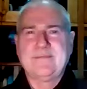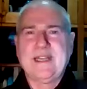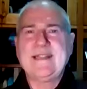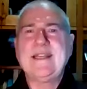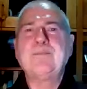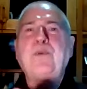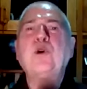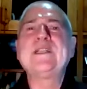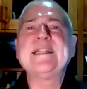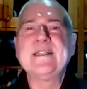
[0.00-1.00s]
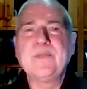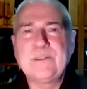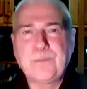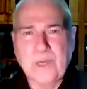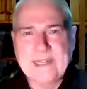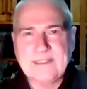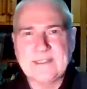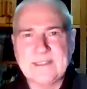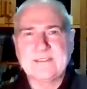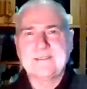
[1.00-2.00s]
and then putting them into
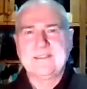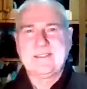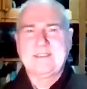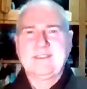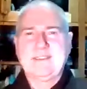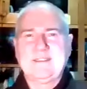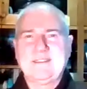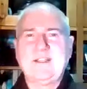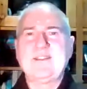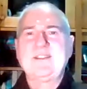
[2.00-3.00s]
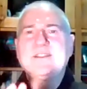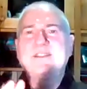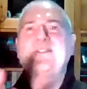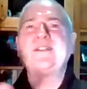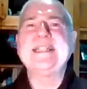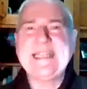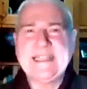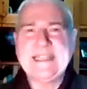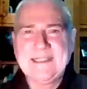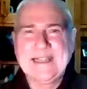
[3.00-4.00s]
practice. Those
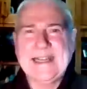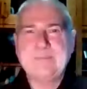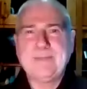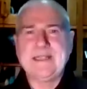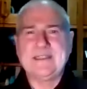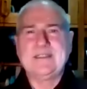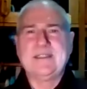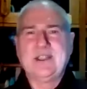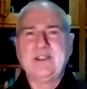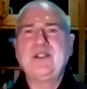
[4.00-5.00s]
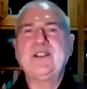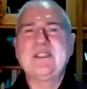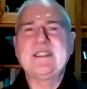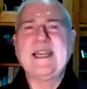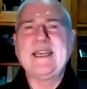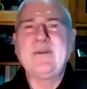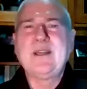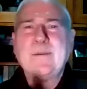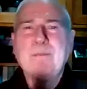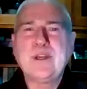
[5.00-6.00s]
three aspects. You could say
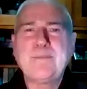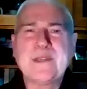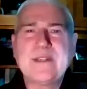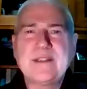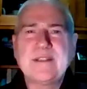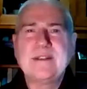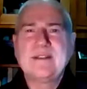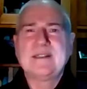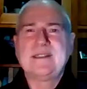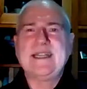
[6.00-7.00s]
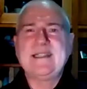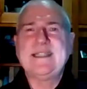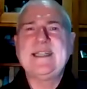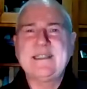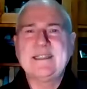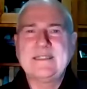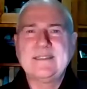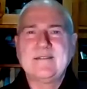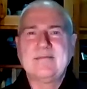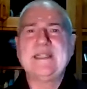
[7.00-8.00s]
purpose, techniques,
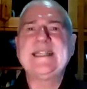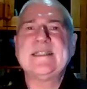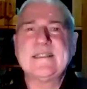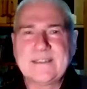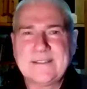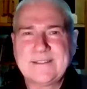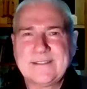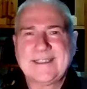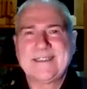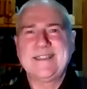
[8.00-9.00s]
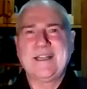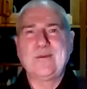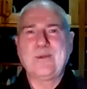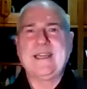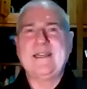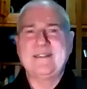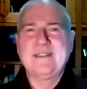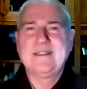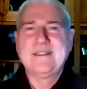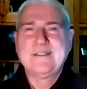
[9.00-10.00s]
means. It's another way
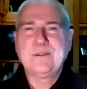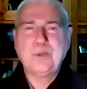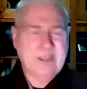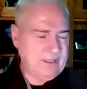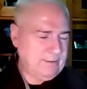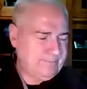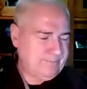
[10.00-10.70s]
to put it.